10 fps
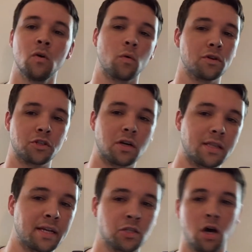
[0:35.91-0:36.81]
We're going to start
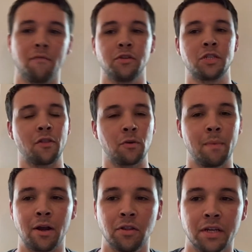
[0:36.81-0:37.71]
things off with Southern
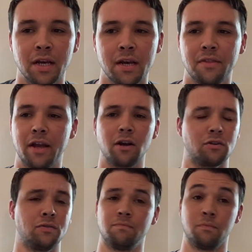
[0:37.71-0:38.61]
Maryland. They
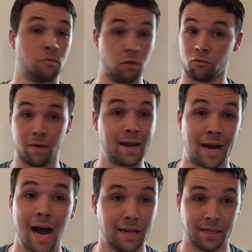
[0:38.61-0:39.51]
are the red
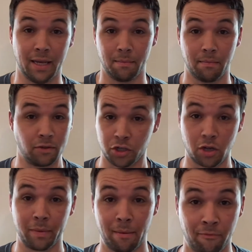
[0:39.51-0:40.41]
hot team, just
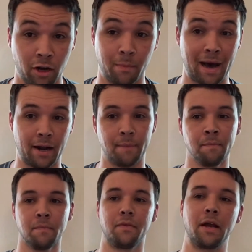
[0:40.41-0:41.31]
going to be upfront about it.
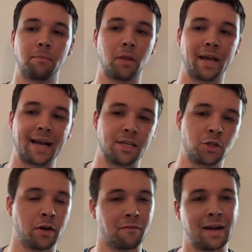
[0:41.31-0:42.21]
They are playing
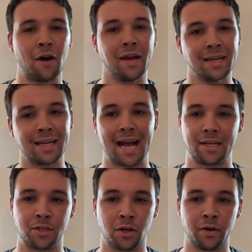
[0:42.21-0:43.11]
Gastonia right now in
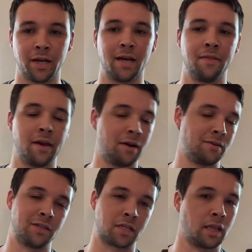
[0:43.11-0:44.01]
Gastonia, and they are
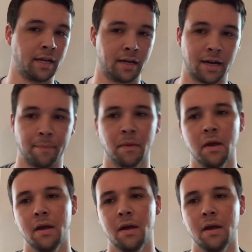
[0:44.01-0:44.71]
just cleaning it up.